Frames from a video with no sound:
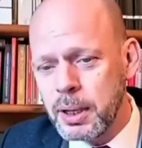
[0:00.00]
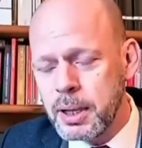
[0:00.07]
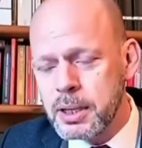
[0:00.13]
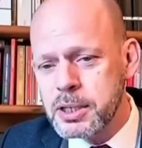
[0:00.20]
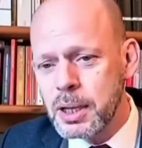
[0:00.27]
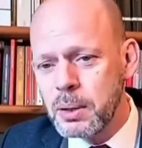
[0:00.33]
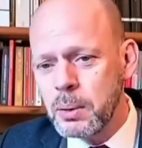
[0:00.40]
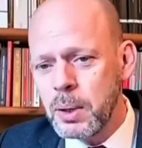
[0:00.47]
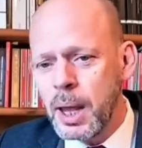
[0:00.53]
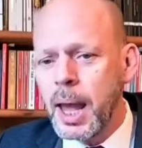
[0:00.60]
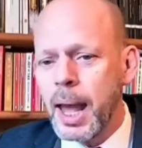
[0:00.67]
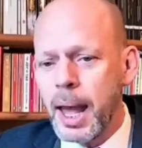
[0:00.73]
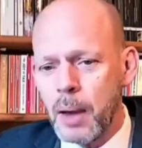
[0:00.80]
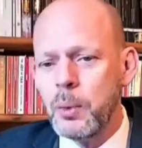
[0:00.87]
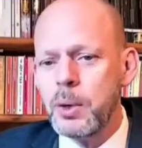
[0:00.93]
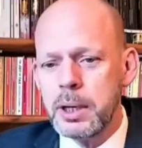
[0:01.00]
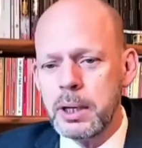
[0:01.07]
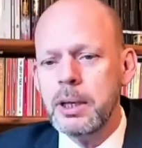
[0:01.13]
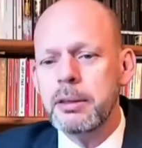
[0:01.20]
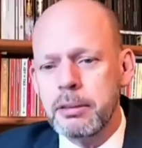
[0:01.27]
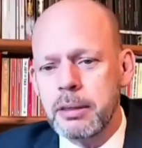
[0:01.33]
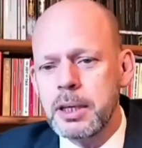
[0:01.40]
so, how on
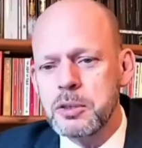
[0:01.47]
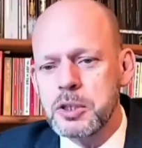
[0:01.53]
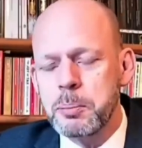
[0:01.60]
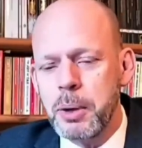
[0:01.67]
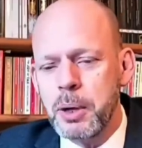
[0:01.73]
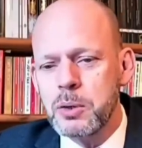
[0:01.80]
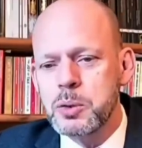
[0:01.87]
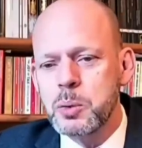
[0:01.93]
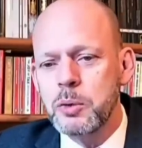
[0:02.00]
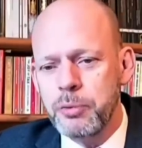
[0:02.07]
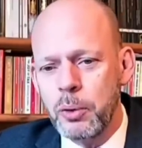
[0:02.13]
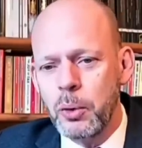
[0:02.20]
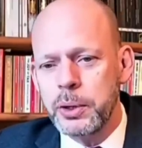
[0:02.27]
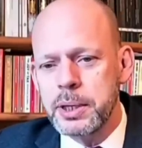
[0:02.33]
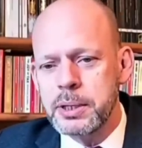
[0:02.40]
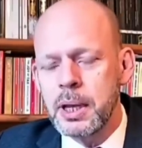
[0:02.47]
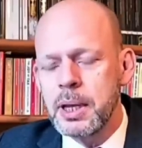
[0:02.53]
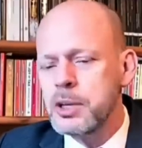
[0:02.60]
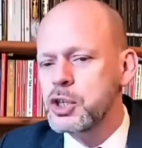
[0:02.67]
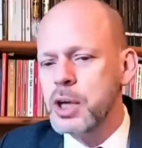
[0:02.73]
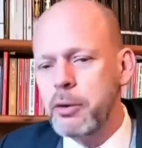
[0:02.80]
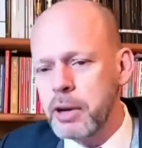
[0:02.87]
earth are you supposed to avoid
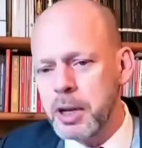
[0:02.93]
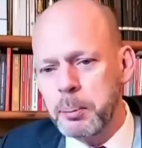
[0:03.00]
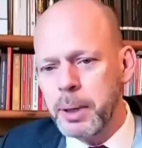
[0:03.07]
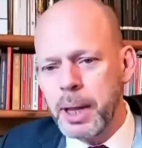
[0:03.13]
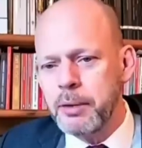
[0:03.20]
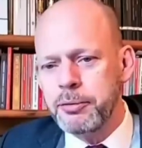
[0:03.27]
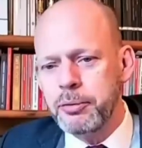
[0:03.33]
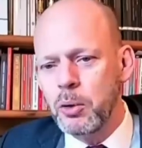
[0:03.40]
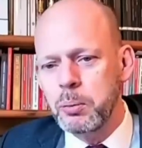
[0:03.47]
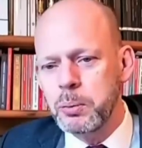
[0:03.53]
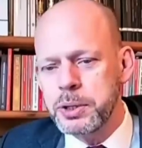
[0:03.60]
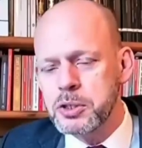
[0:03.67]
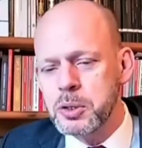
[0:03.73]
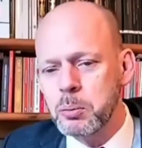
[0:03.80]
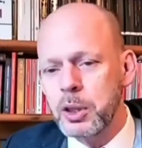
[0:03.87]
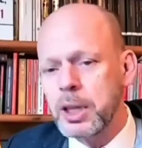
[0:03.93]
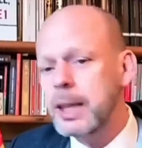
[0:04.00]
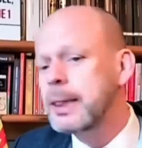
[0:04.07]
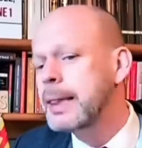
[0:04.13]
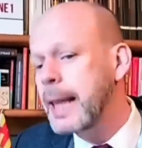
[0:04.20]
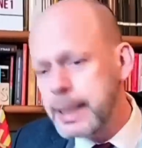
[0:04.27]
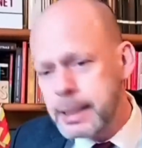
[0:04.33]
sharing a platform with someone that
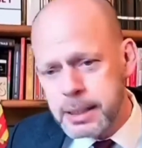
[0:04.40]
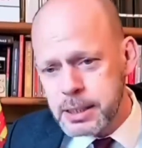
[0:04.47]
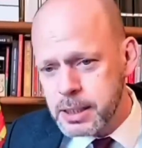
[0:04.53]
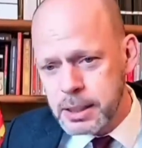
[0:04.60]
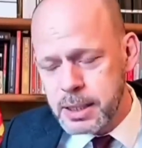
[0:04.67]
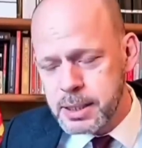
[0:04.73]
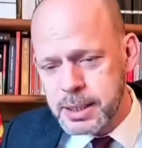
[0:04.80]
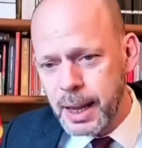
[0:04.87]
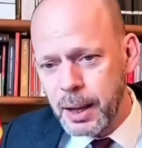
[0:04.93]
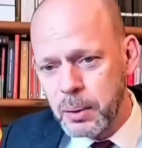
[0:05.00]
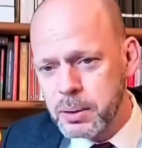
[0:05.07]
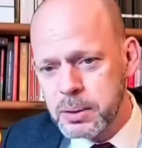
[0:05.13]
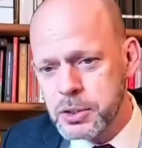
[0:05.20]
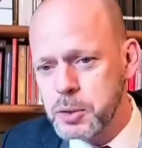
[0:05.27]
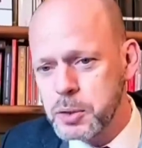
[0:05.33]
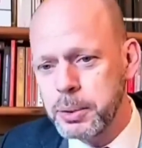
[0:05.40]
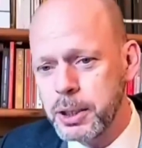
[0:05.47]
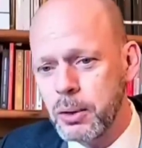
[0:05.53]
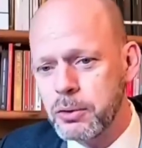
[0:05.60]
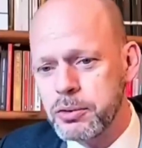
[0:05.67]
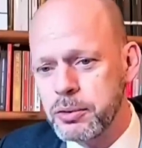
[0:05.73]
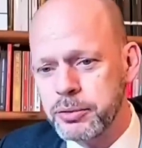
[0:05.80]
later turns out should be
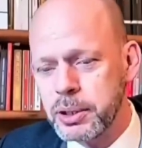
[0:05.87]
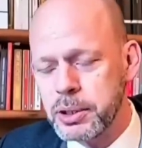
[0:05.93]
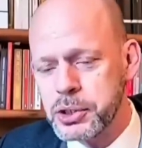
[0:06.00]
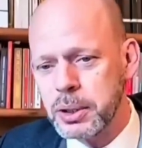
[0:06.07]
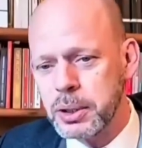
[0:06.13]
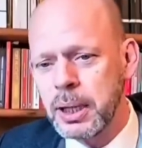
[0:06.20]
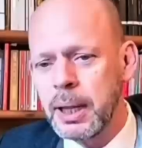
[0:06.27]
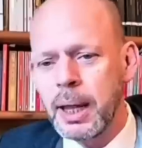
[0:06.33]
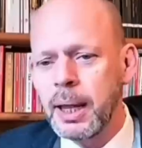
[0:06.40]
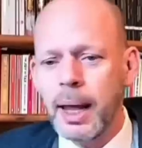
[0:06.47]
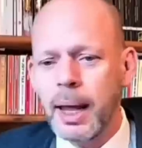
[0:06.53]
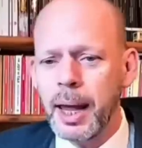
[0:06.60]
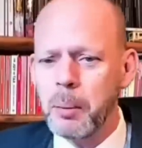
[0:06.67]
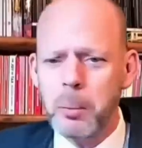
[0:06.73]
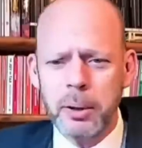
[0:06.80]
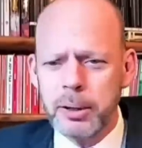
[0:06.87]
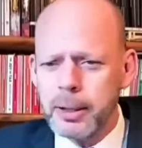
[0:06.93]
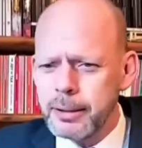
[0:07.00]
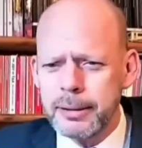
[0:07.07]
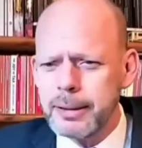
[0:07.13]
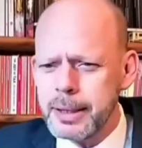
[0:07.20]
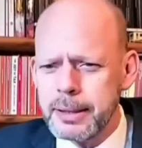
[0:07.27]
controversial? Um,
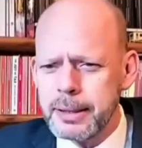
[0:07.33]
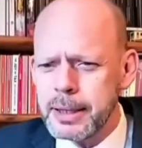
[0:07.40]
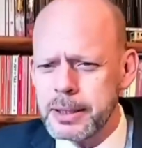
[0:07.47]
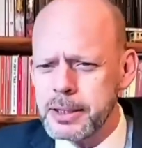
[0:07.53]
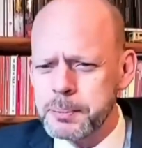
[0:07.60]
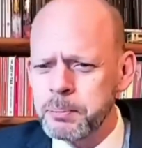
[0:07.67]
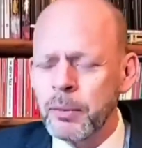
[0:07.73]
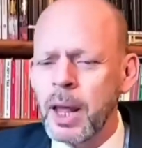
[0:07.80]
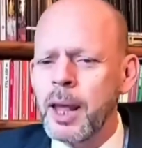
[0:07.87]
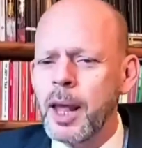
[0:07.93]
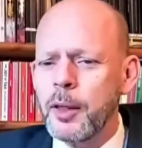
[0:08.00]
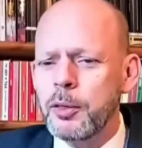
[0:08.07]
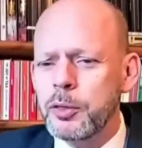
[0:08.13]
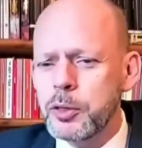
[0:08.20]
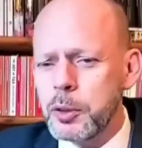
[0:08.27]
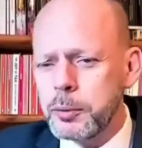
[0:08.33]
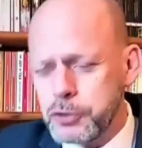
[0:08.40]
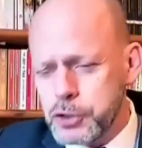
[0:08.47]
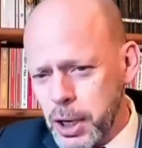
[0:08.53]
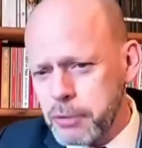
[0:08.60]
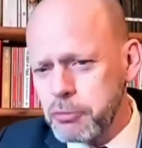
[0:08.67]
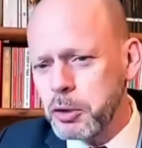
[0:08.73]
this, the
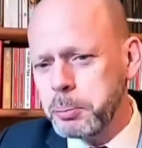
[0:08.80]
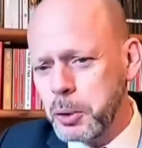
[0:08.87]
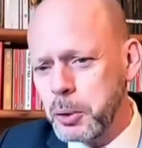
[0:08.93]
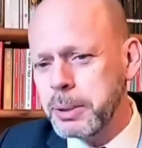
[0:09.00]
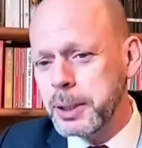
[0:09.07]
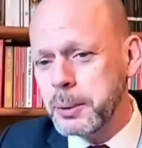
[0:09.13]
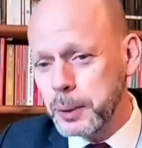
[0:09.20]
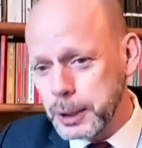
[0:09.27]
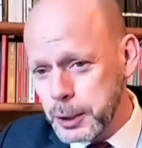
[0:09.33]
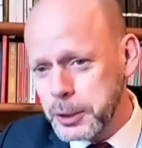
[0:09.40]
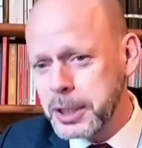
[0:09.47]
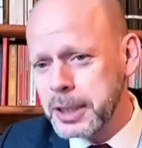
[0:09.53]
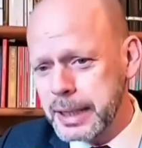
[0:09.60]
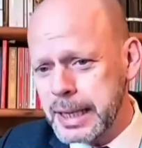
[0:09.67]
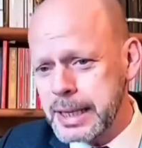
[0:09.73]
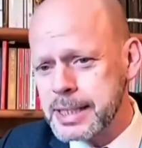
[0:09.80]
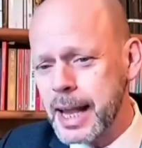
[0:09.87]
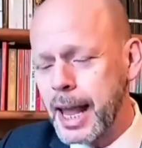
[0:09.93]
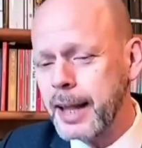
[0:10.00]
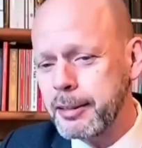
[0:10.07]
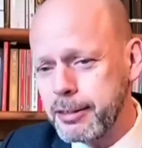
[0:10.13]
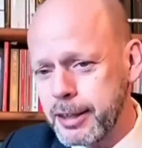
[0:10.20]
general public will look at this
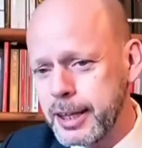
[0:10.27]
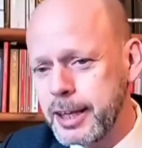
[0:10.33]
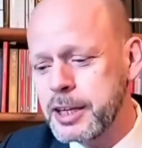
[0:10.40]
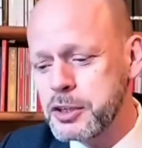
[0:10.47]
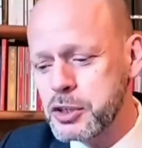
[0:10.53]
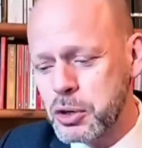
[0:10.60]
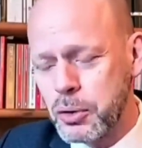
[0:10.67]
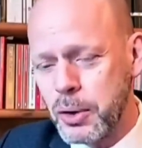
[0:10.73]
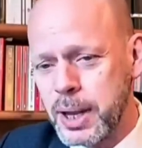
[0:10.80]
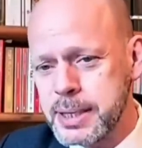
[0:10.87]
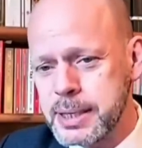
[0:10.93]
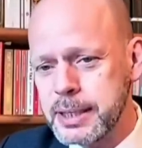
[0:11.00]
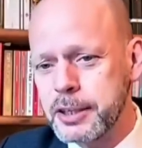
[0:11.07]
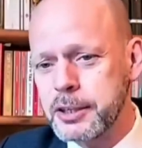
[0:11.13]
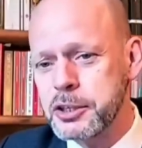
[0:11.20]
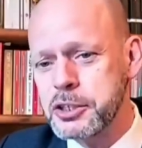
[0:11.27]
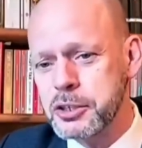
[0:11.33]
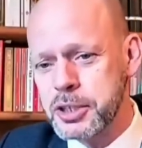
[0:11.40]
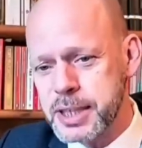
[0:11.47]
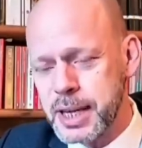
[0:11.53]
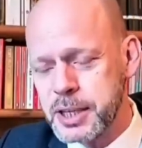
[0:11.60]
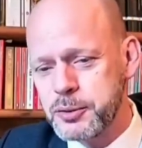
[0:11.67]
and think it's crazy. The
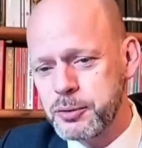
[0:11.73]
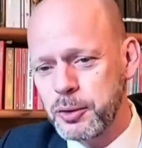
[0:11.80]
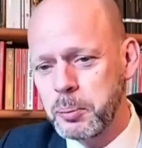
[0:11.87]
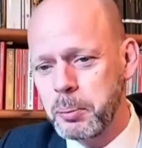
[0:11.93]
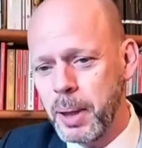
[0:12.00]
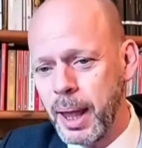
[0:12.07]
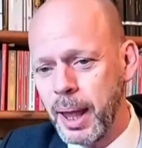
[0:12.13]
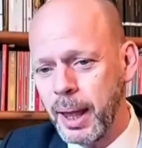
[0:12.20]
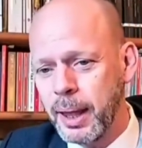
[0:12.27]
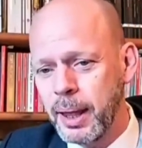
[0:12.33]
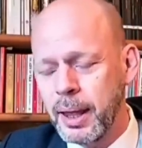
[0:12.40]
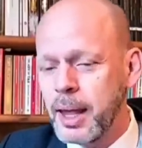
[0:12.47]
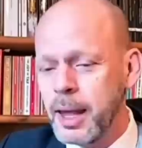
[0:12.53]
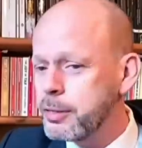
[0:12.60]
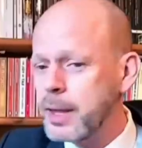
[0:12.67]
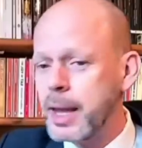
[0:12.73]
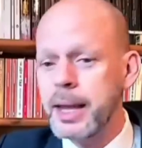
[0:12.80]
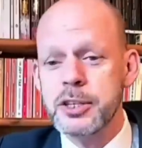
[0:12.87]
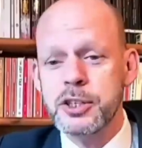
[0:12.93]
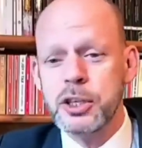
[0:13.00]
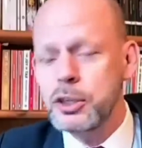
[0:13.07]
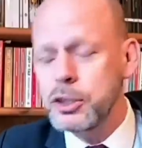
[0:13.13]
successful mayor that
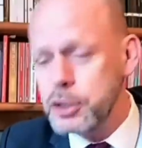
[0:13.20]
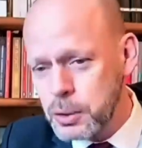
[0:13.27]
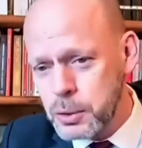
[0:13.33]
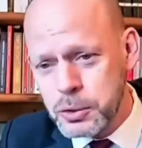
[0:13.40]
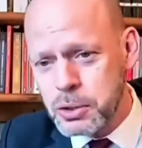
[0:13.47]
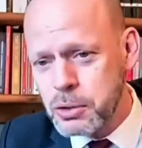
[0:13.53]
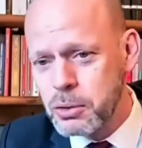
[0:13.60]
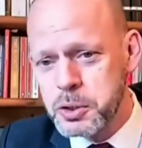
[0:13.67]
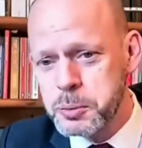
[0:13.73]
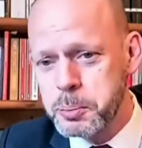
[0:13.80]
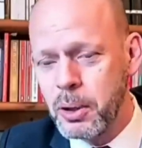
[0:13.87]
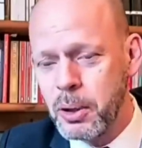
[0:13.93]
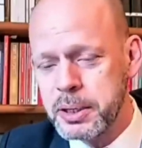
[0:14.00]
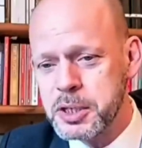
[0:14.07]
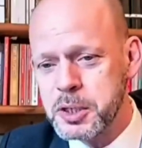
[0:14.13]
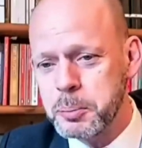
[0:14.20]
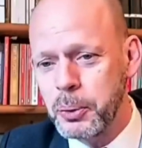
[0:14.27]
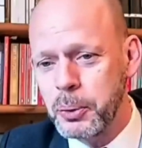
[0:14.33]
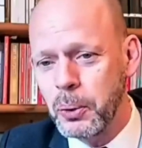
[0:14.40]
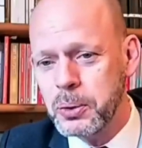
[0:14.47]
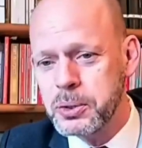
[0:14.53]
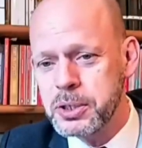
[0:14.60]
has huge cross-party
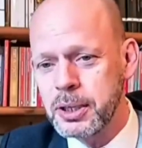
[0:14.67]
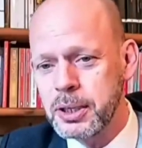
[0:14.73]
support,